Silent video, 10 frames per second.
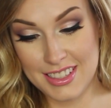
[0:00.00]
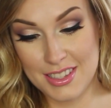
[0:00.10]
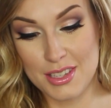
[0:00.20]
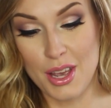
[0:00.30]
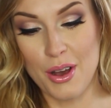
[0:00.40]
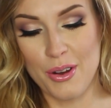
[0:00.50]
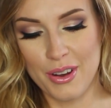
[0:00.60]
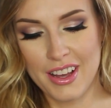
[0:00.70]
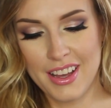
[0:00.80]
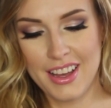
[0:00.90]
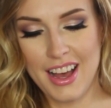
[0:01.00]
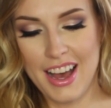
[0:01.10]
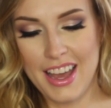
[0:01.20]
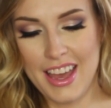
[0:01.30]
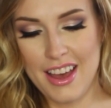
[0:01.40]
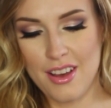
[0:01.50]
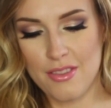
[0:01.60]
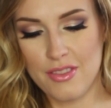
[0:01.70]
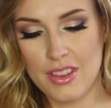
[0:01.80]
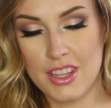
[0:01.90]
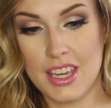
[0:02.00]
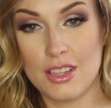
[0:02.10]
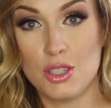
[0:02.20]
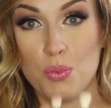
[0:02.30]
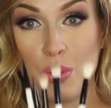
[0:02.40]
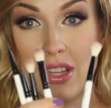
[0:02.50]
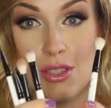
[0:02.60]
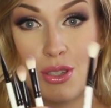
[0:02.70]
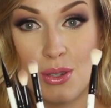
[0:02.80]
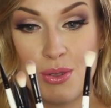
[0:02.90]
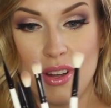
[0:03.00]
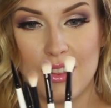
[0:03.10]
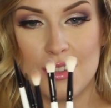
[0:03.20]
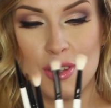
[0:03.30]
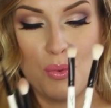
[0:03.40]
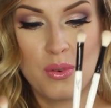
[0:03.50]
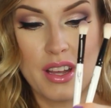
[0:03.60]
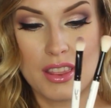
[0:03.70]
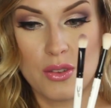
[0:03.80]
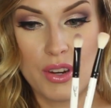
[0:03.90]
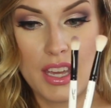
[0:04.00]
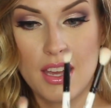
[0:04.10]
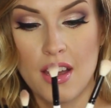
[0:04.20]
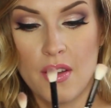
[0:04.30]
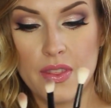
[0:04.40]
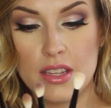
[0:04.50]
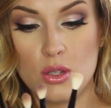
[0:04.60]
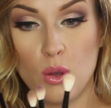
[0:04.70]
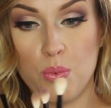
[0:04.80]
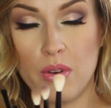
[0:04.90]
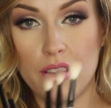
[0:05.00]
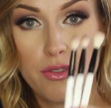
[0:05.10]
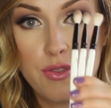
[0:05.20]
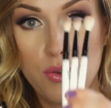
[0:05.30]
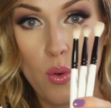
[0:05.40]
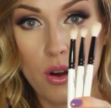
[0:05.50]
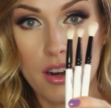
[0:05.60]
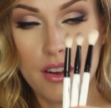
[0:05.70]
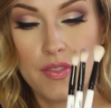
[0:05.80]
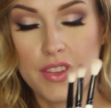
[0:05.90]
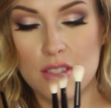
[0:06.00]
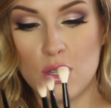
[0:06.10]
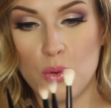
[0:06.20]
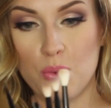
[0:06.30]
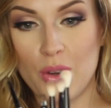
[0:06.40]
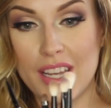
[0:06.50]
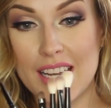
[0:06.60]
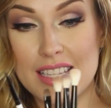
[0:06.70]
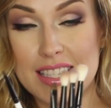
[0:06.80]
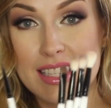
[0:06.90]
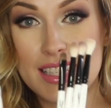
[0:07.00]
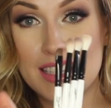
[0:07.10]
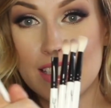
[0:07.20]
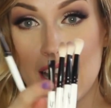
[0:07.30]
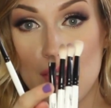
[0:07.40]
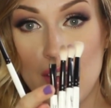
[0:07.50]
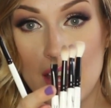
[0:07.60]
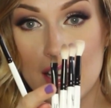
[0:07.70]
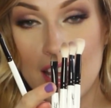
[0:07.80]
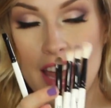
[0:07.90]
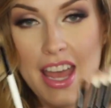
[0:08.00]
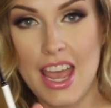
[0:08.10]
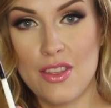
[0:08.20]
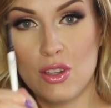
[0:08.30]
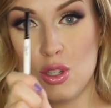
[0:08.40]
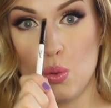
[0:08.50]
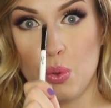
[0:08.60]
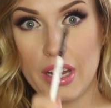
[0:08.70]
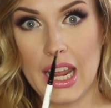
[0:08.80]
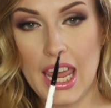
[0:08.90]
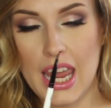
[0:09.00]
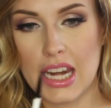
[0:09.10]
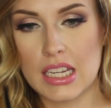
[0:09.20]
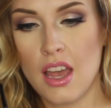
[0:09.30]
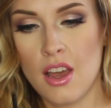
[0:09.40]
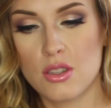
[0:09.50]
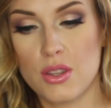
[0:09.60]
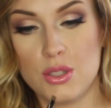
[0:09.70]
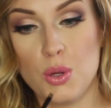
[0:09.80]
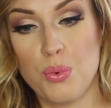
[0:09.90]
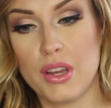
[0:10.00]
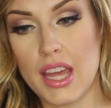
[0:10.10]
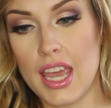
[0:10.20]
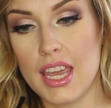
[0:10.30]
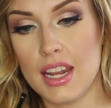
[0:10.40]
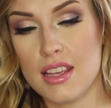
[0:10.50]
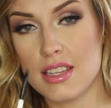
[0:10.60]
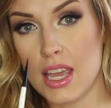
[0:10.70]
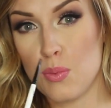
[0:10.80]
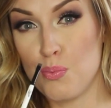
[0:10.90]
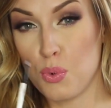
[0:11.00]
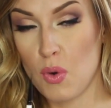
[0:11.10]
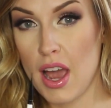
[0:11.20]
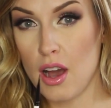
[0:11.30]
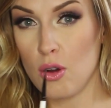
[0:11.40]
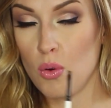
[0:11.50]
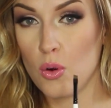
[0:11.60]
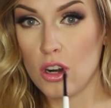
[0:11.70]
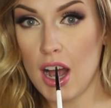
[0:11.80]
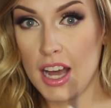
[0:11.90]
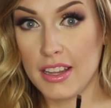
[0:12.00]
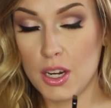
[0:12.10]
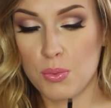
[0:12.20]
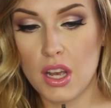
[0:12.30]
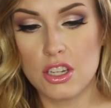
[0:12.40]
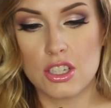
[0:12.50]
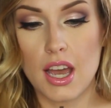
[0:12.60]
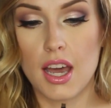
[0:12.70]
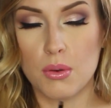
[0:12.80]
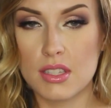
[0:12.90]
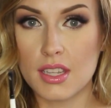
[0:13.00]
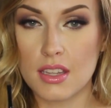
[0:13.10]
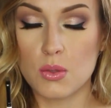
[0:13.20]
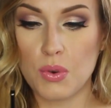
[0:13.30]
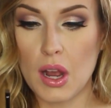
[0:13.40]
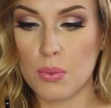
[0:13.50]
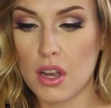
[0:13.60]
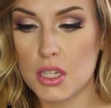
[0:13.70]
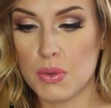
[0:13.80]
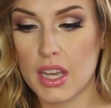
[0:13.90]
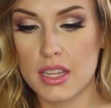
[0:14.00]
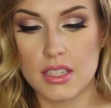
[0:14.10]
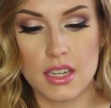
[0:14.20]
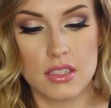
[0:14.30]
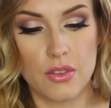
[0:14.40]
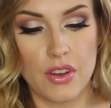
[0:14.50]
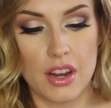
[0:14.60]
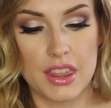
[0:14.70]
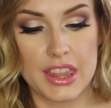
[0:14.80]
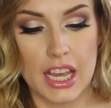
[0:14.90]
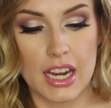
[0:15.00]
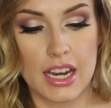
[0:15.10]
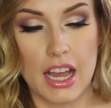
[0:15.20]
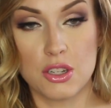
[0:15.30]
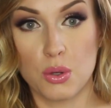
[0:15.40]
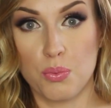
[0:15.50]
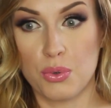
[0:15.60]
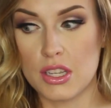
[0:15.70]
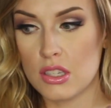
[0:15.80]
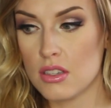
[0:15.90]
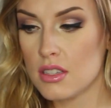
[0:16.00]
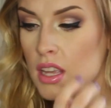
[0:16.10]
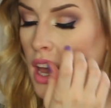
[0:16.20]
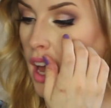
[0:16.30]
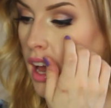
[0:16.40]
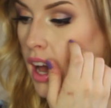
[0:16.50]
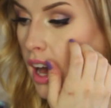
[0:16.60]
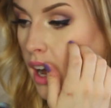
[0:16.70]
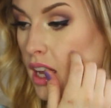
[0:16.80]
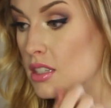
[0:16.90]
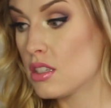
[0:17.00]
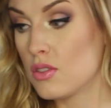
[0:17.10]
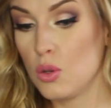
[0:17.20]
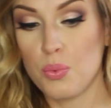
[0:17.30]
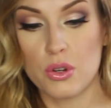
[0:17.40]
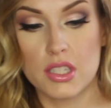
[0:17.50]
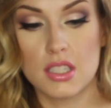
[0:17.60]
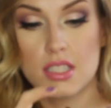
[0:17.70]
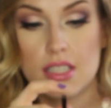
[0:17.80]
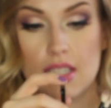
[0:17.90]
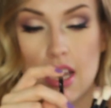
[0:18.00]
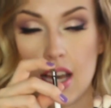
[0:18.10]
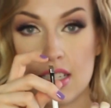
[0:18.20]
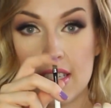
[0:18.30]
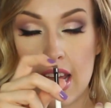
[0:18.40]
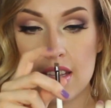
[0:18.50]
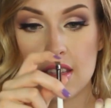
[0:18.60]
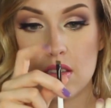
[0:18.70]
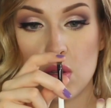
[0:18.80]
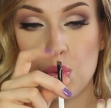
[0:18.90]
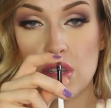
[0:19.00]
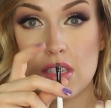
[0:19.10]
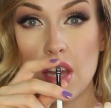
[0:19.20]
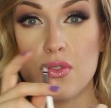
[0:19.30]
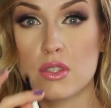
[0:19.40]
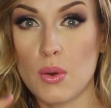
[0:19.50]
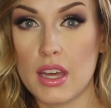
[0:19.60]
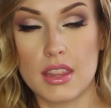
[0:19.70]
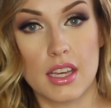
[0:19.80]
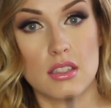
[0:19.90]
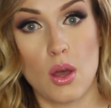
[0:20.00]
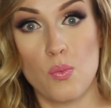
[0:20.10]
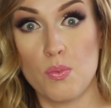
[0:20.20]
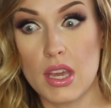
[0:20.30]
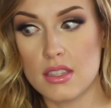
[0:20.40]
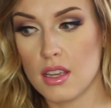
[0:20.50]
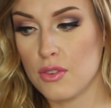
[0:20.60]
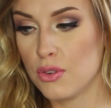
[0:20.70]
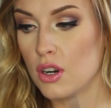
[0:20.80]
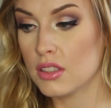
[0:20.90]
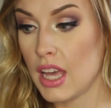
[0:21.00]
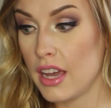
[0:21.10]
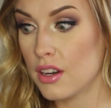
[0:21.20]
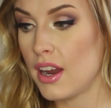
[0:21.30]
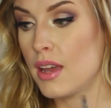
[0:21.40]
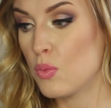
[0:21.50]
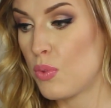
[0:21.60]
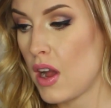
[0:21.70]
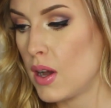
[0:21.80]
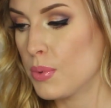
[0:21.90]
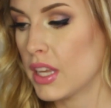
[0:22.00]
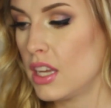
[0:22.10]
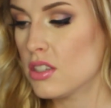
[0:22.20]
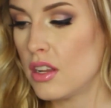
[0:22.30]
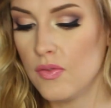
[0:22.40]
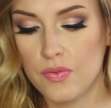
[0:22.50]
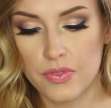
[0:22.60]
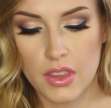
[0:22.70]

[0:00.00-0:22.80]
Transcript: So I have the 2.2, the 2.3, the 2.4, the 2.7, and the 2.8. So the 2.8 is a brow or eyeliner brush. I would say it's a brow brush because it is the very thick natural bristles. Uh, it's super uh, dense and super stiff, so I think it's amazing for liner and brow application.